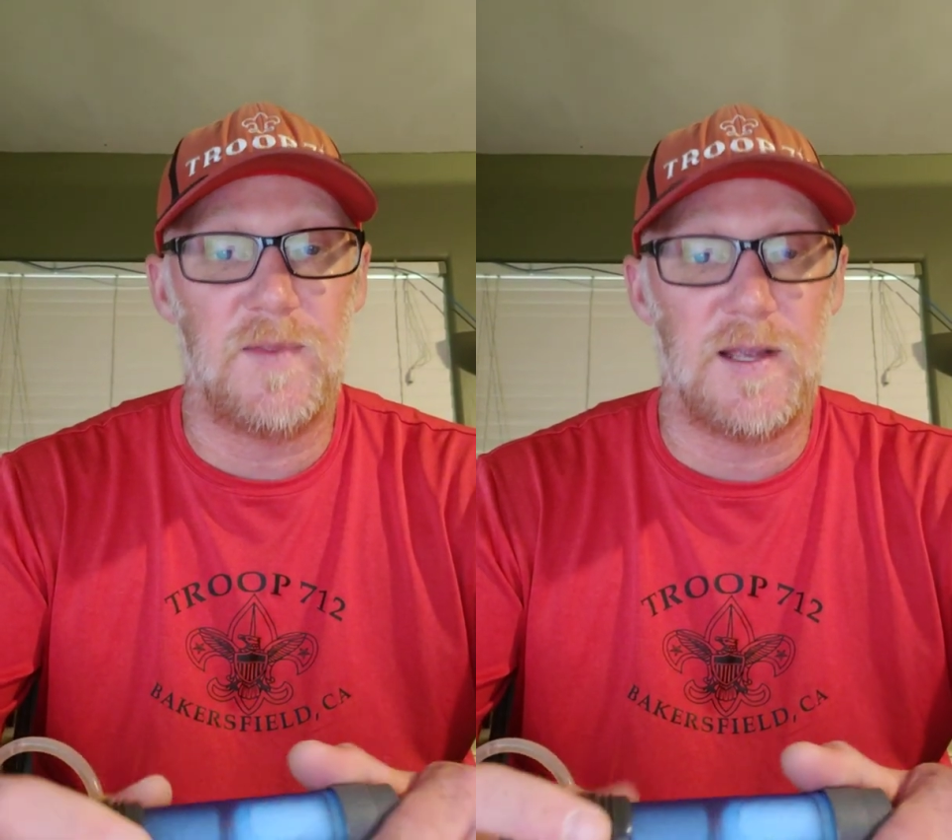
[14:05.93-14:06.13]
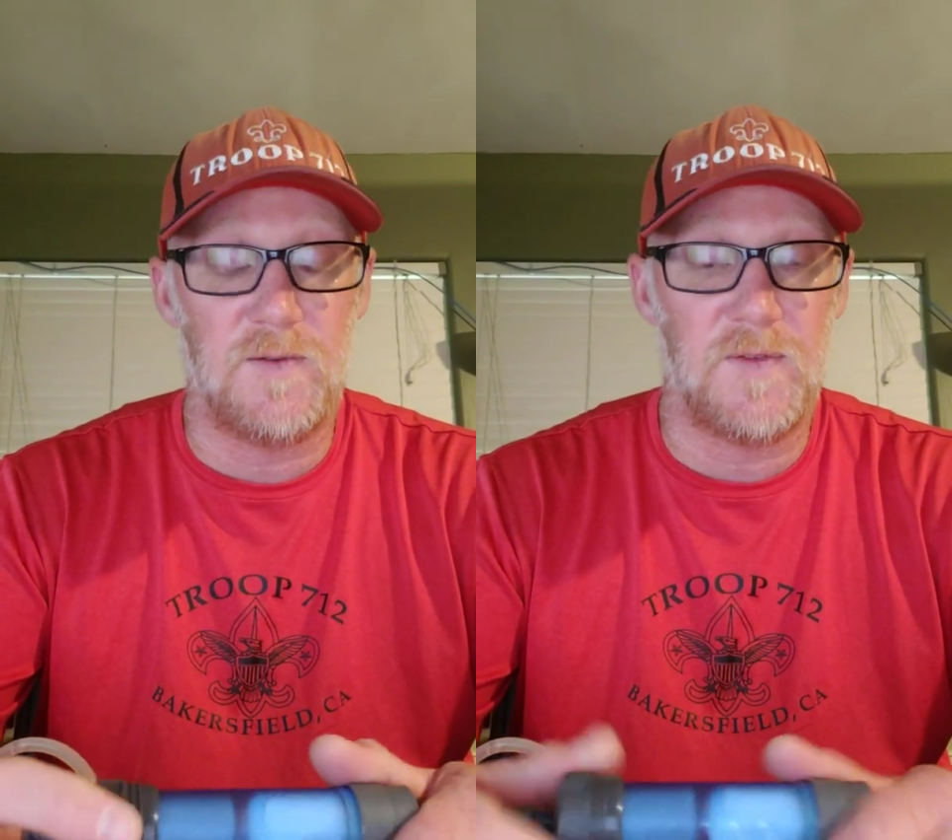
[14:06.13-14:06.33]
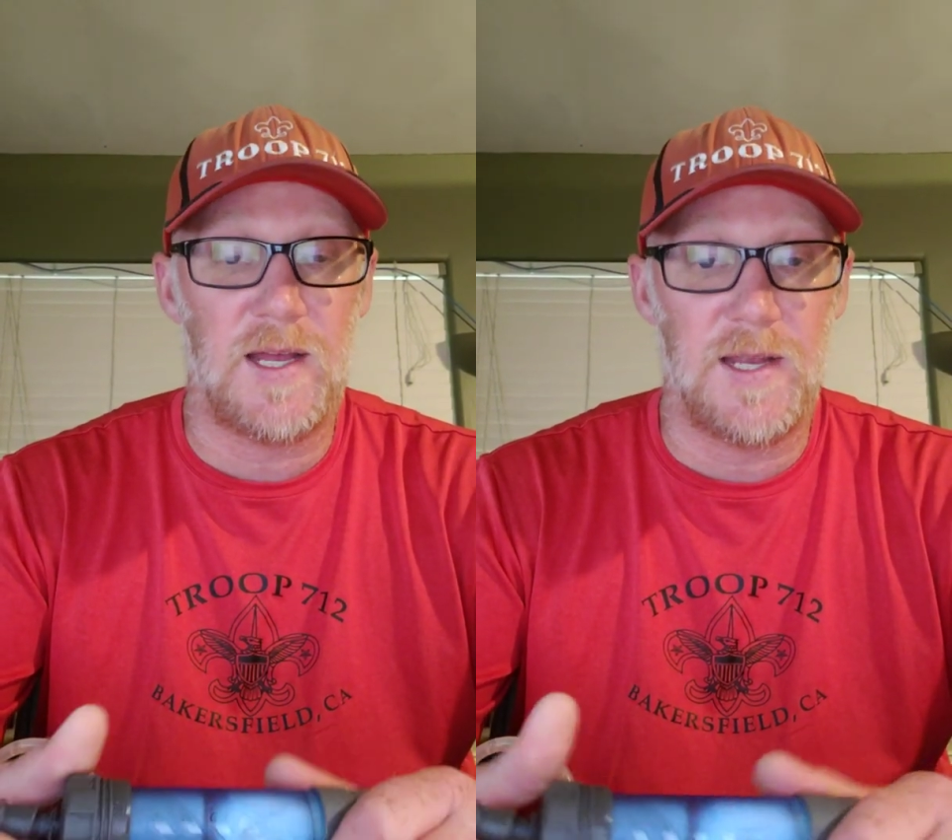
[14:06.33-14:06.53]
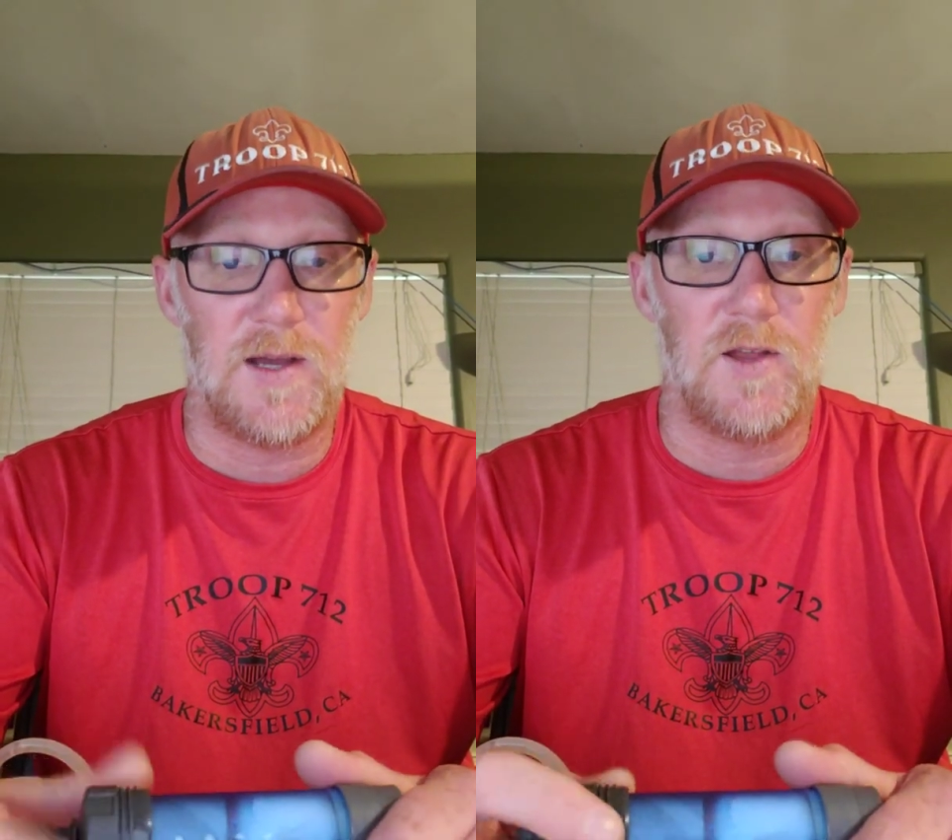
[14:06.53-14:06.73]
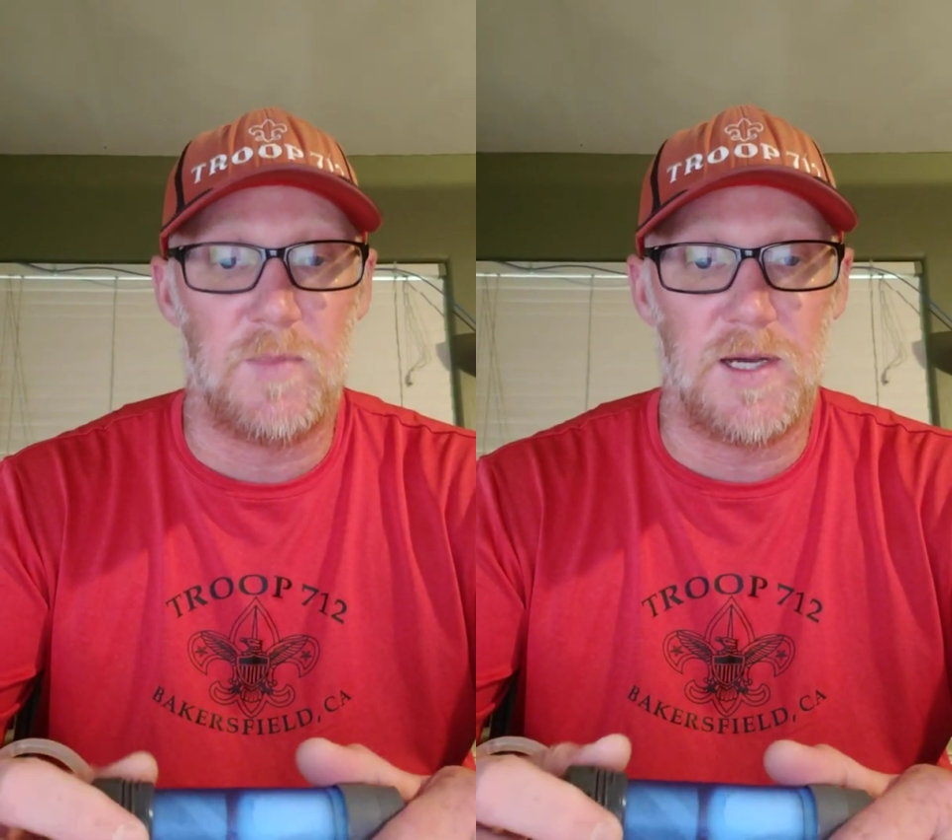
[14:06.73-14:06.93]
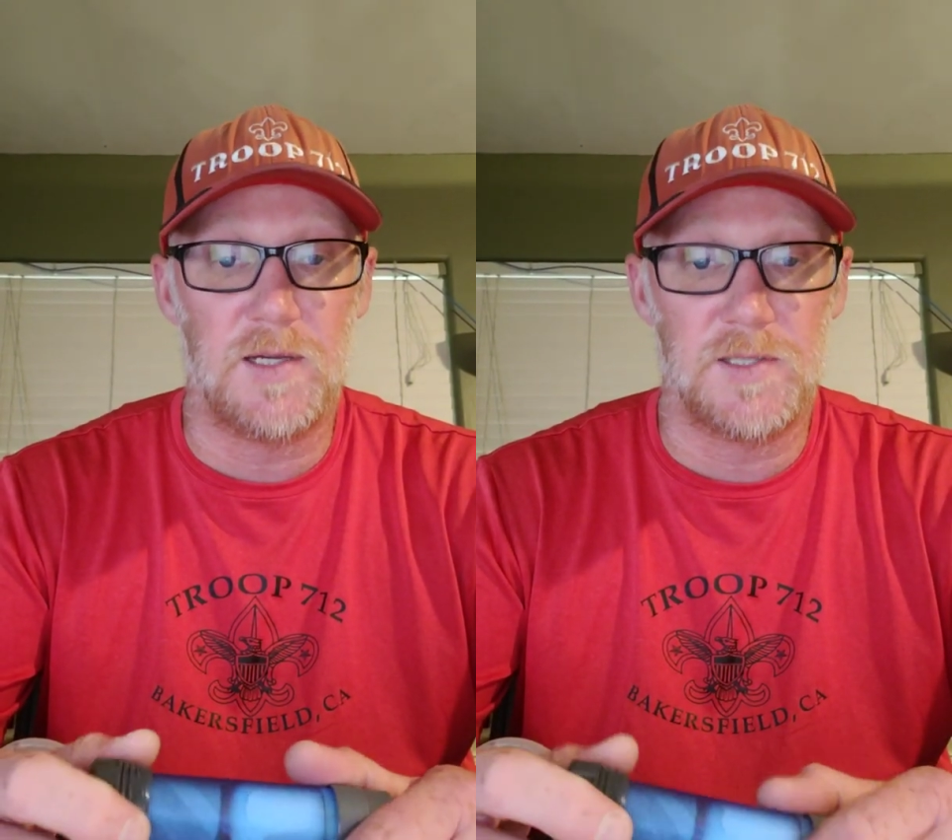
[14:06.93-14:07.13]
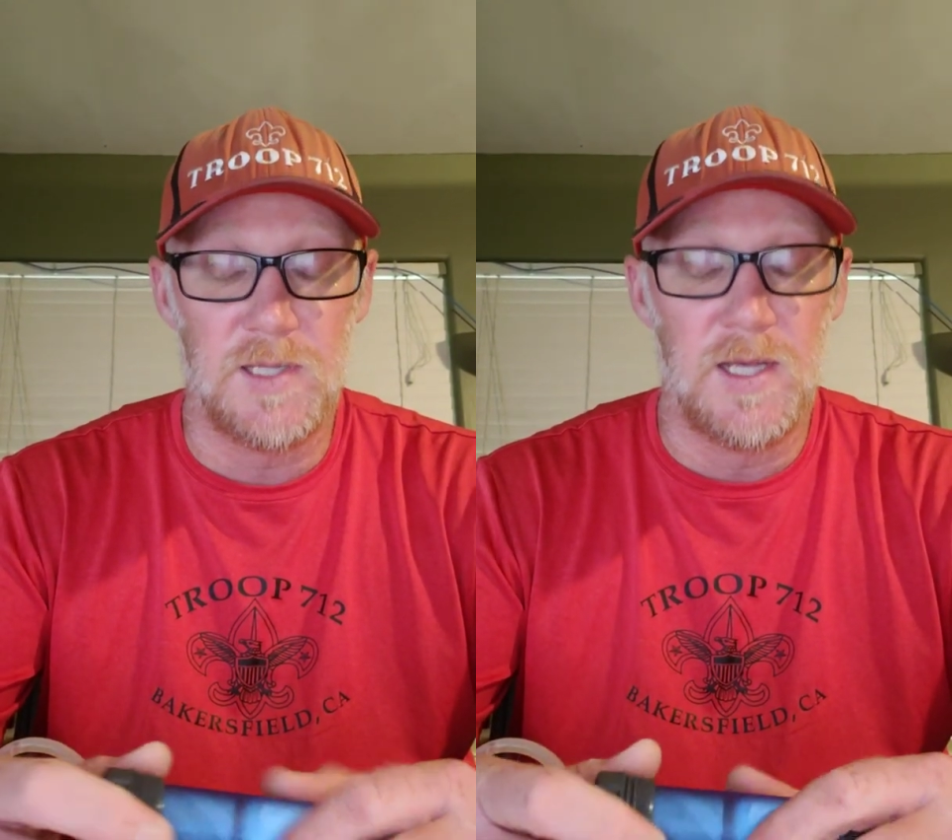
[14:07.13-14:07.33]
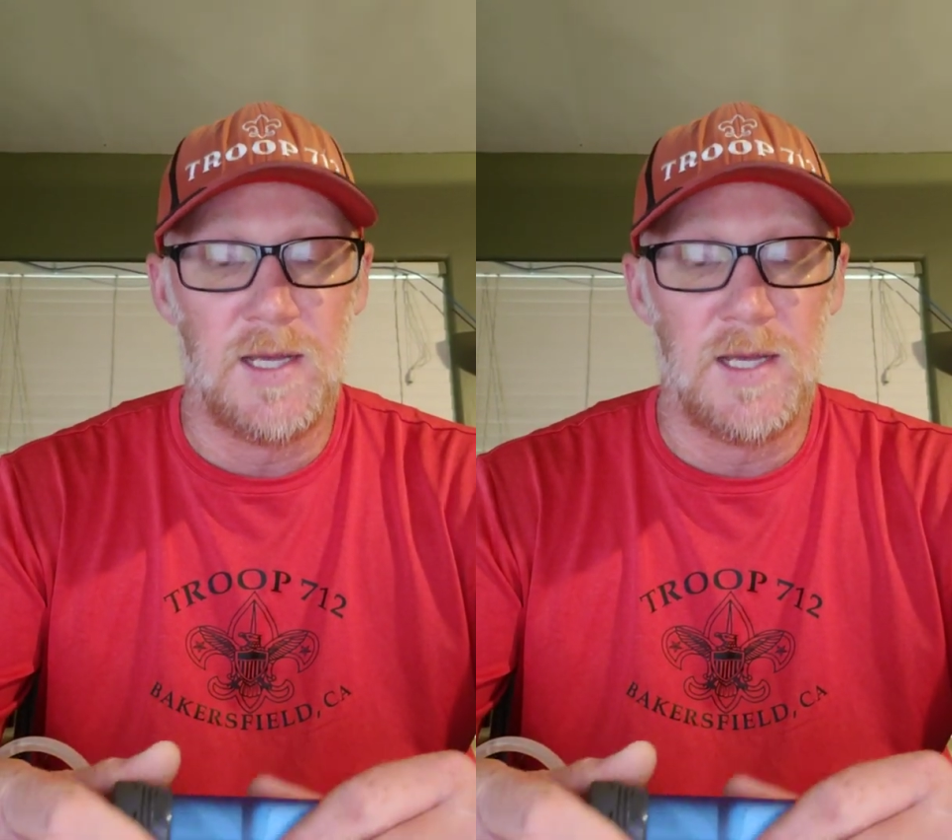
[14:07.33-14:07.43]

they are flattening all the bugs